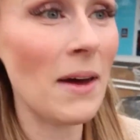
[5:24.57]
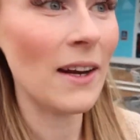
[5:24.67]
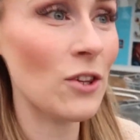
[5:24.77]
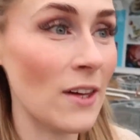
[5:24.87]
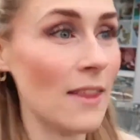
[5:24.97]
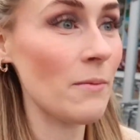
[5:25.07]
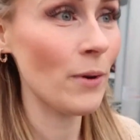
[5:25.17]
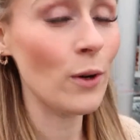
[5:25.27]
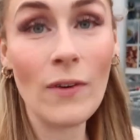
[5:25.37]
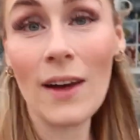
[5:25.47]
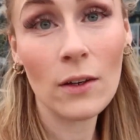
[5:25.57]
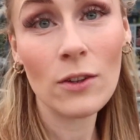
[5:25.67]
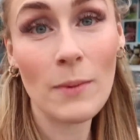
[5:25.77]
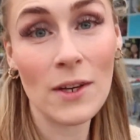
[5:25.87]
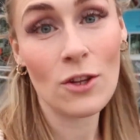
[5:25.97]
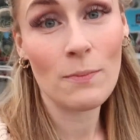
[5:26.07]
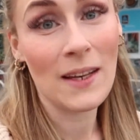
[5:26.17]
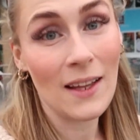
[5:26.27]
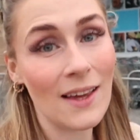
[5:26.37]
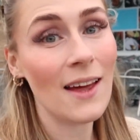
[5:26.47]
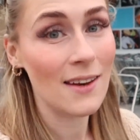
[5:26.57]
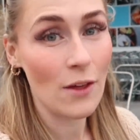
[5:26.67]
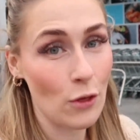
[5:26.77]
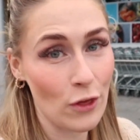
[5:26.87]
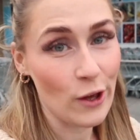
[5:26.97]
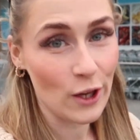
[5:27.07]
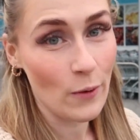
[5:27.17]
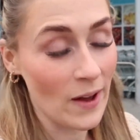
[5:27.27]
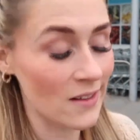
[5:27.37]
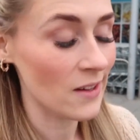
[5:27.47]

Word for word: managed to get them both and also managed to spend like another 30 quid.